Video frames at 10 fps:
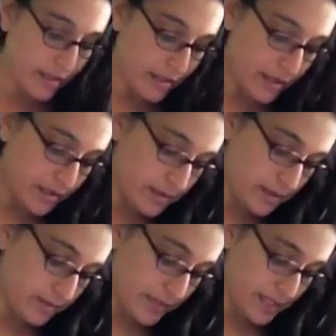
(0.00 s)
because
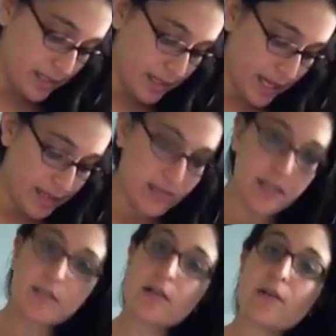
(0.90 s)
my skin hates
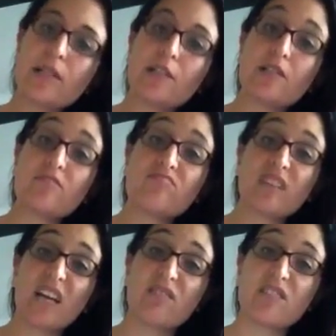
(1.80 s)
it, so it just
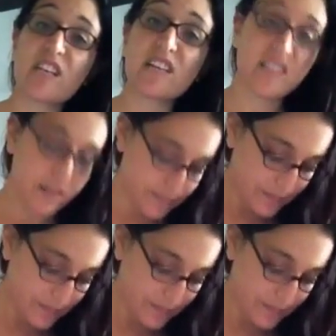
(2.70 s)
kind of rejects it.